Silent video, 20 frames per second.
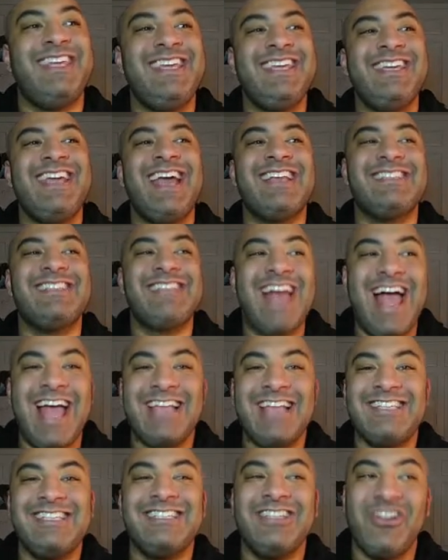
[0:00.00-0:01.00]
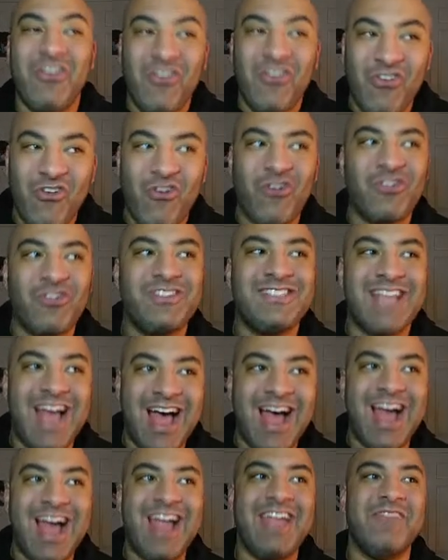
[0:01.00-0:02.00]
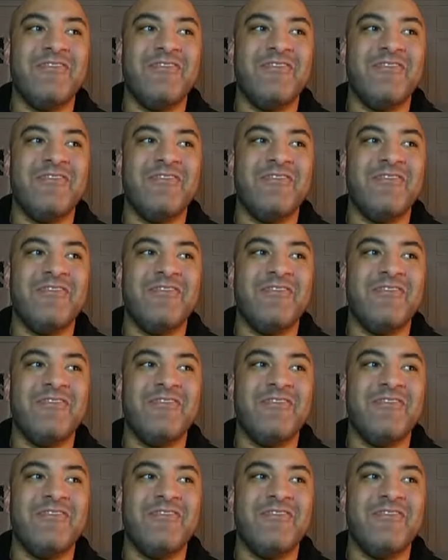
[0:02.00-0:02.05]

has lasted the whole time.